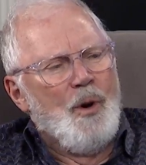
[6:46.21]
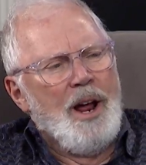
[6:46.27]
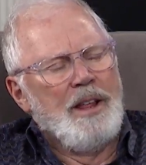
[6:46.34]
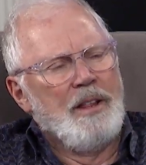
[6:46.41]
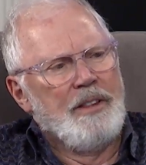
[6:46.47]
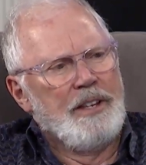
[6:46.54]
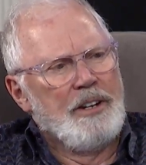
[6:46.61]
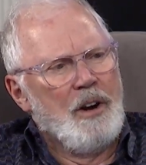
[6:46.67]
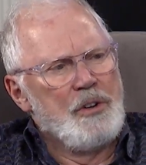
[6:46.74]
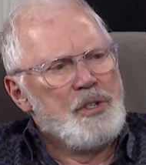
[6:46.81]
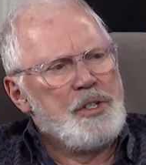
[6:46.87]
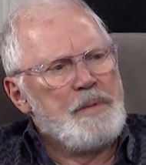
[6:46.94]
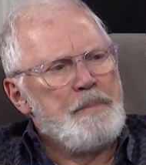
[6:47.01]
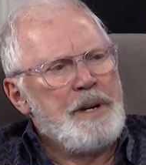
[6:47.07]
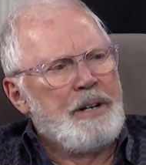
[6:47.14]
rather than our
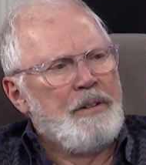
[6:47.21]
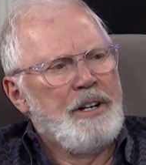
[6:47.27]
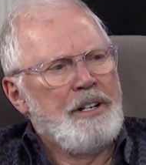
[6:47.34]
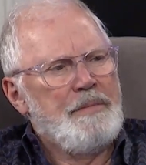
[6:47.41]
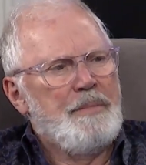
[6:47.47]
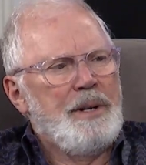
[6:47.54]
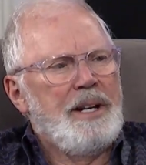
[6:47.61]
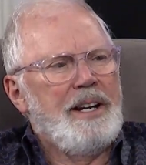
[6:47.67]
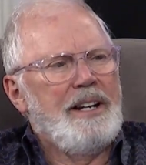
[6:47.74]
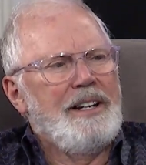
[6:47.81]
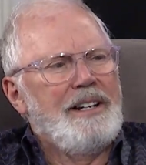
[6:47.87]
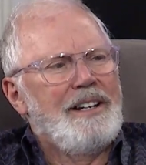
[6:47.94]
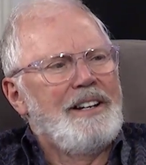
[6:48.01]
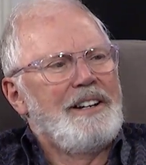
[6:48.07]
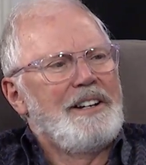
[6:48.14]
spirit
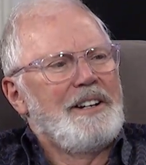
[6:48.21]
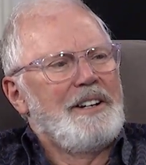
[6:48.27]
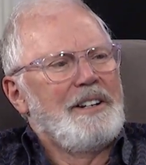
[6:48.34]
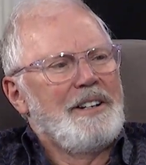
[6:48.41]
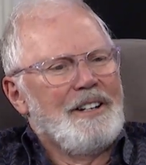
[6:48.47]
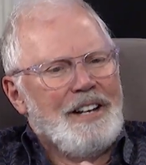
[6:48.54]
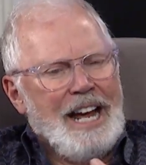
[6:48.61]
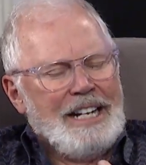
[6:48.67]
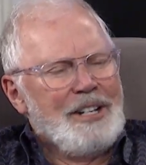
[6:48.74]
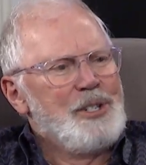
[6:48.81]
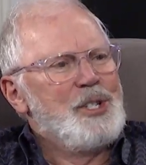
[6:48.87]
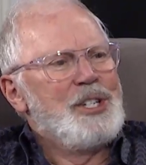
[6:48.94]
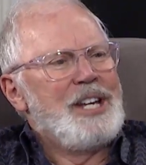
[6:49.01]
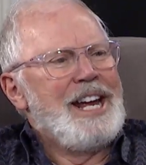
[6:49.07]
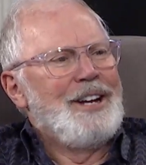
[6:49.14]
being like a
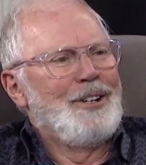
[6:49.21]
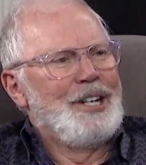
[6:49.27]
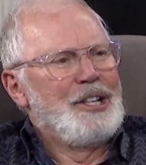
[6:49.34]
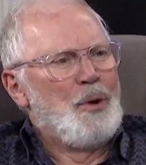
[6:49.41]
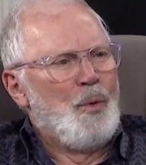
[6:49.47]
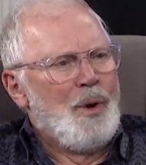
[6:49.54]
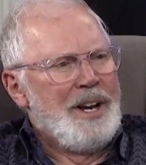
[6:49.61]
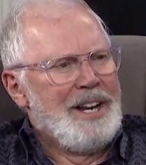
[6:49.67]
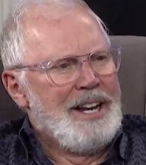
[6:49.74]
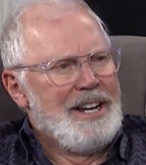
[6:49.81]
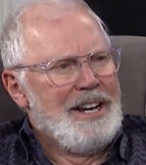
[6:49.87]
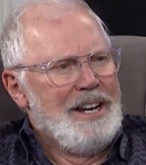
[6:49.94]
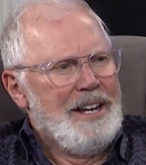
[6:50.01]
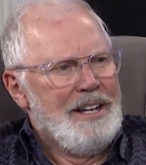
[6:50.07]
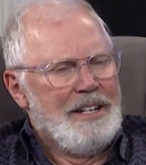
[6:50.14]
sail in the
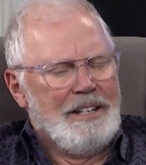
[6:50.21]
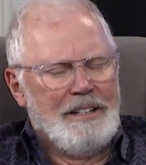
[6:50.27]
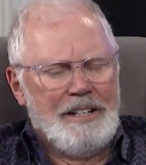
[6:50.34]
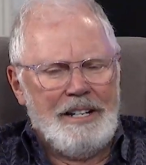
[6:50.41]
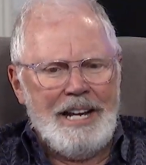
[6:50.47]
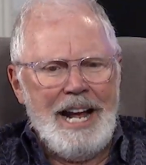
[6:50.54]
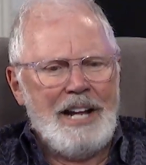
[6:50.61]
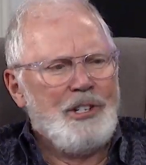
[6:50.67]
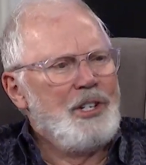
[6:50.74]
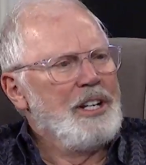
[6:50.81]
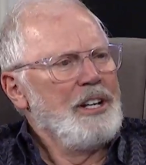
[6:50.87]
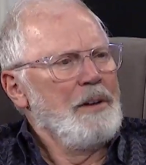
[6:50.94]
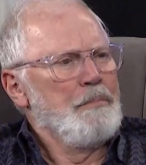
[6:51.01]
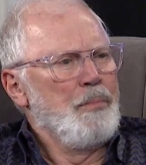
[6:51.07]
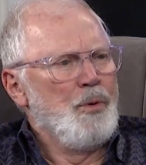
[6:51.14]
wind, yeah.
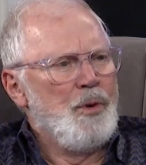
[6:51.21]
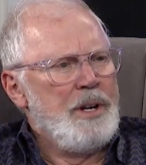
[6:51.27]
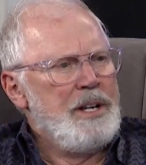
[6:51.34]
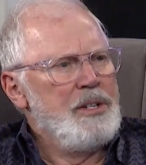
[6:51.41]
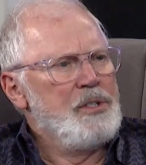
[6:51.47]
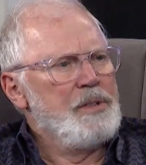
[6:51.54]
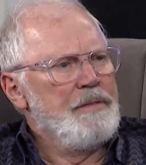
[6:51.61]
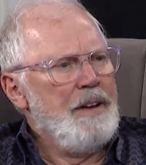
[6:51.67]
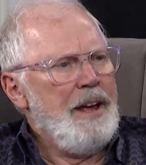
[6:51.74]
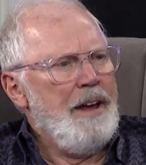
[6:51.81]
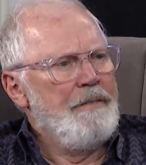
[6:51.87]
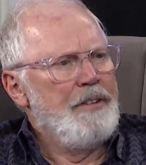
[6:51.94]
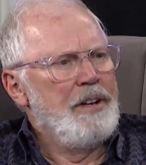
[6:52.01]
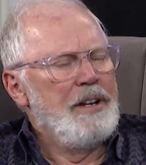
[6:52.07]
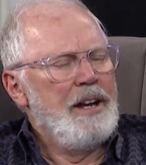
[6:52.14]
catching a breeze of
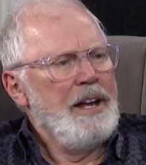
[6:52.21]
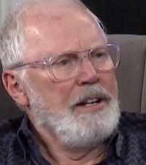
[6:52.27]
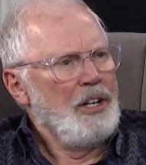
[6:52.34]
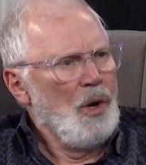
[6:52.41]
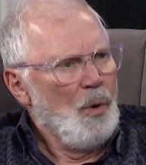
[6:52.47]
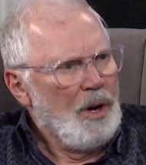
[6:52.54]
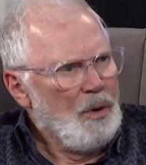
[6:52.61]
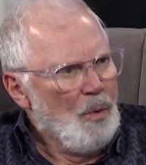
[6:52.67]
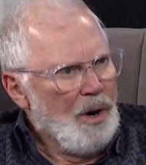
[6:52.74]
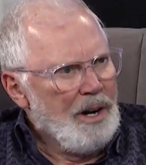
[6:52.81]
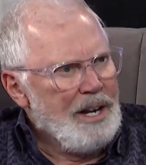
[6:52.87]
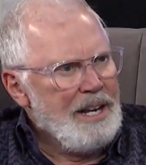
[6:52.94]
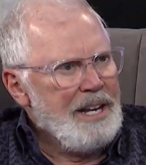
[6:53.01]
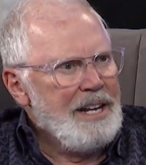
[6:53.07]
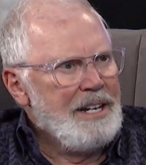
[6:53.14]
heaven and going where
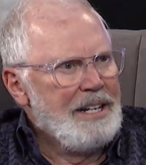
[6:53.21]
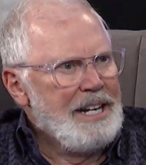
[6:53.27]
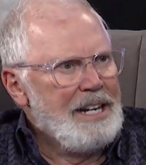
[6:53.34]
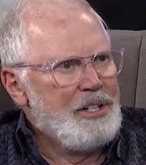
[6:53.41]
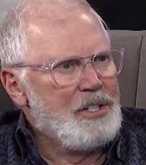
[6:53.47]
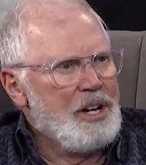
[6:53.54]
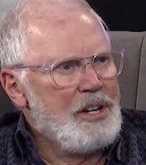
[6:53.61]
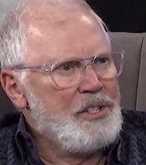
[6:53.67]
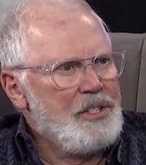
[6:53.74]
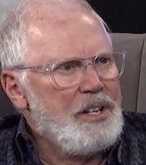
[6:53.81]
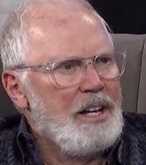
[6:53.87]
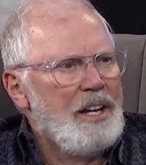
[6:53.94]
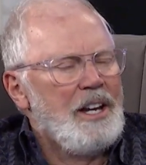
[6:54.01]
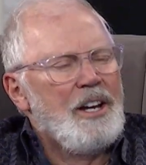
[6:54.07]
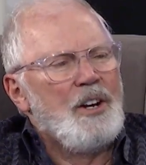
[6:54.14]
He leads us.
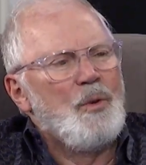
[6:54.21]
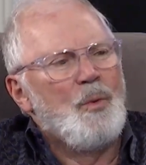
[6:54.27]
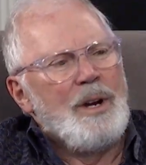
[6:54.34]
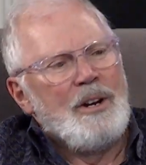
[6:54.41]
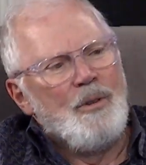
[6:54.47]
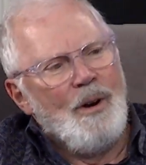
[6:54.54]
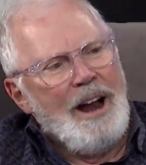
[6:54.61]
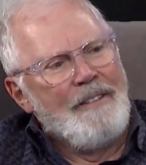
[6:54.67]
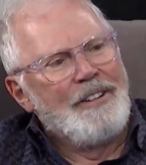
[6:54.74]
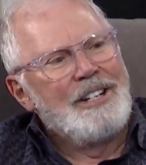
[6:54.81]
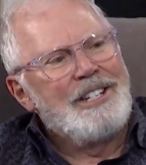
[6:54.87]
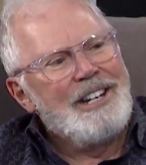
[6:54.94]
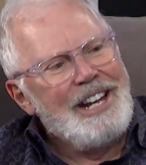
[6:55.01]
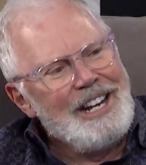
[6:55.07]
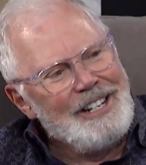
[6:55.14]
We
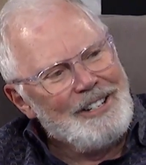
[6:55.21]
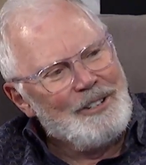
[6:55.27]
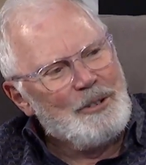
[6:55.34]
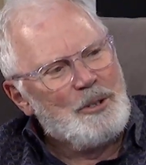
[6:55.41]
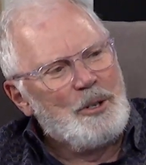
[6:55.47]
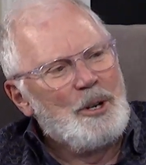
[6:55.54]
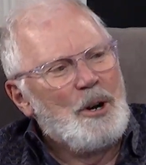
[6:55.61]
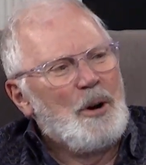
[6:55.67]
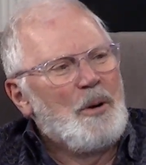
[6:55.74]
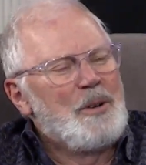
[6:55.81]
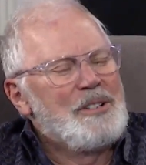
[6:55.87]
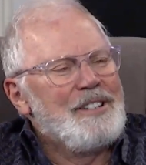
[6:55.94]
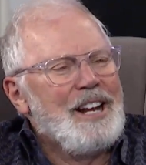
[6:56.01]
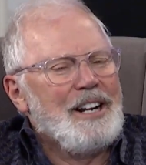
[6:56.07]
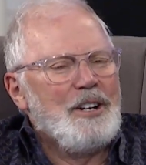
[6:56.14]
gravitate, to, you know,
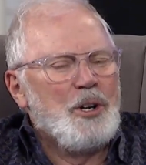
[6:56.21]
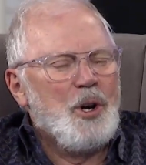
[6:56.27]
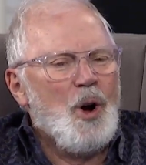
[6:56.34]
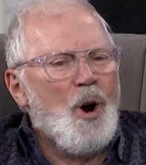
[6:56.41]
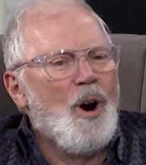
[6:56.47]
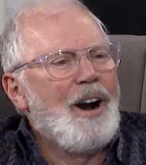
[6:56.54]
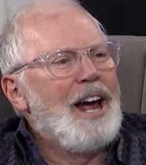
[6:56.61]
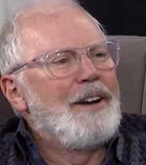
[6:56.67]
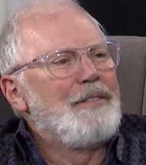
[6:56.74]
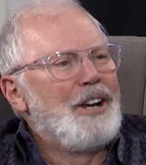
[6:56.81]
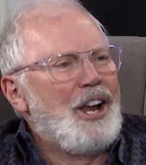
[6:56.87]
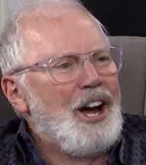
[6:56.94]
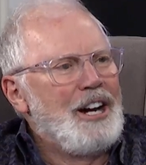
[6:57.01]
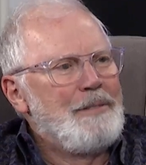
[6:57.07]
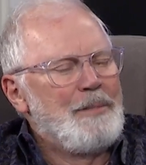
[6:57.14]
it's like a car out of
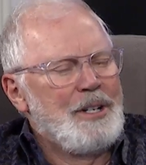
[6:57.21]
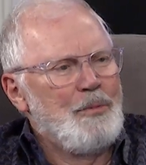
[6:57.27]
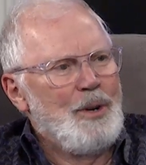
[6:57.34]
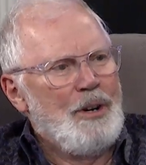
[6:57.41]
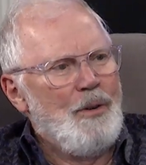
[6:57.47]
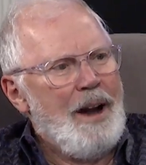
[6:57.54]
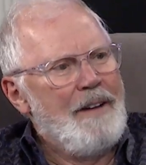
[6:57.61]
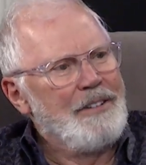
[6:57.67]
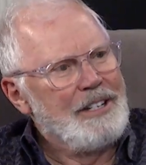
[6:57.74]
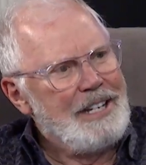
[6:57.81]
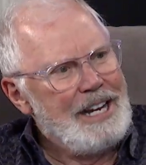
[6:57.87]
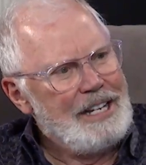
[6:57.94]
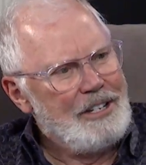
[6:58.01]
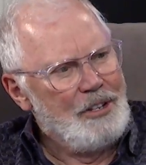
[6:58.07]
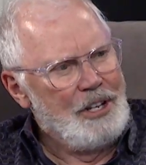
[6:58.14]
alignment. We
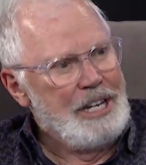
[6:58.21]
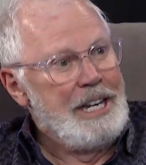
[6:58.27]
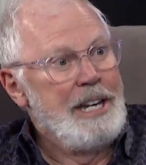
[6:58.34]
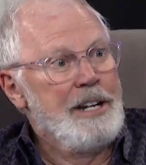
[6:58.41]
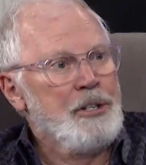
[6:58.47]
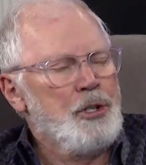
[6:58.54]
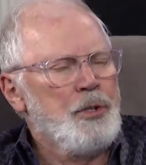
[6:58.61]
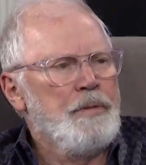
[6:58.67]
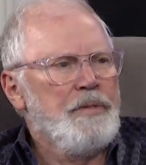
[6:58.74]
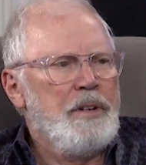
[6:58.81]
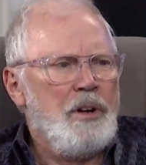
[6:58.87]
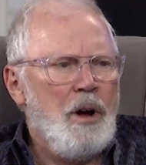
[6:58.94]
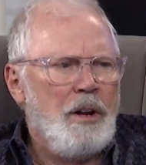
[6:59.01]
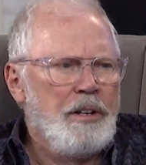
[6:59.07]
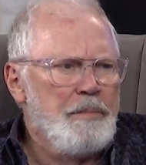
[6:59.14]
gravitate to the ditch of
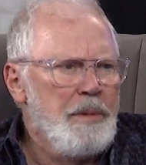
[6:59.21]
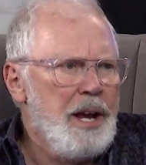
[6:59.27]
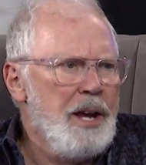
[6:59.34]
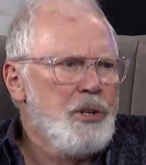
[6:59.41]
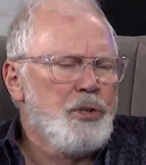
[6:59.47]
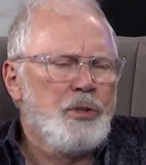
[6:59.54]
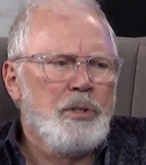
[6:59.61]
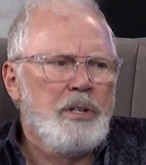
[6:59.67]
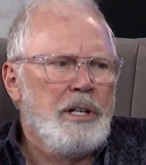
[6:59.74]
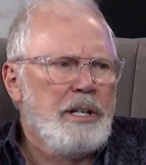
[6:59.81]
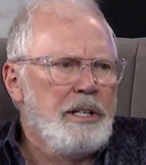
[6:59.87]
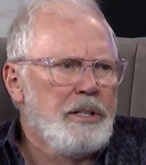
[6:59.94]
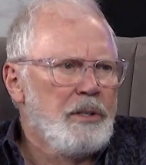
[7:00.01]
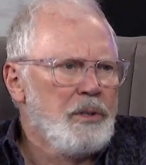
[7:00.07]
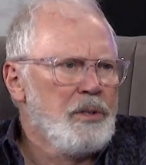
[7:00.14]
condemnation,
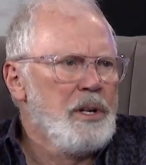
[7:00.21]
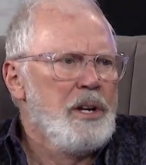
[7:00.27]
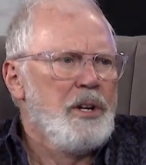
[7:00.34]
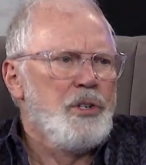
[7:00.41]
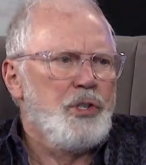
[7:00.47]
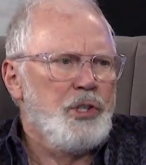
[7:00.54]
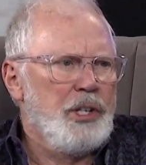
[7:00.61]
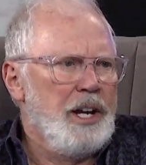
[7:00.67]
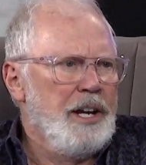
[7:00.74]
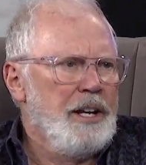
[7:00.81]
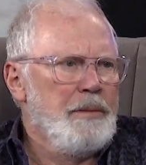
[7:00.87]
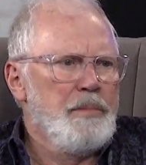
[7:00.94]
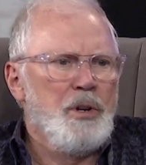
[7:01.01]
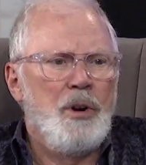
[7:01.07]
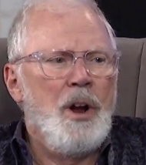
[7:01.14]
guilt,
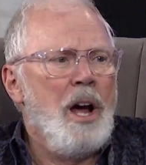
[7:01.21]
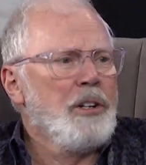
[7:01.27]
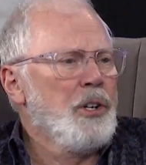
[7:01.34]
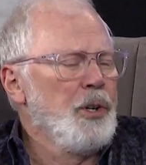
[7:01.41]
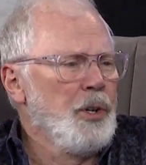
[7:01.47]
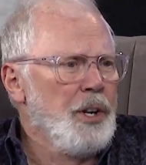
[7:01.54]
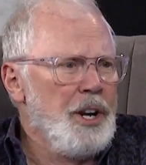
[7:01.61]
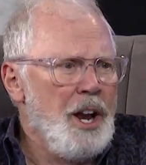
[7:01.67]
shame, you're not good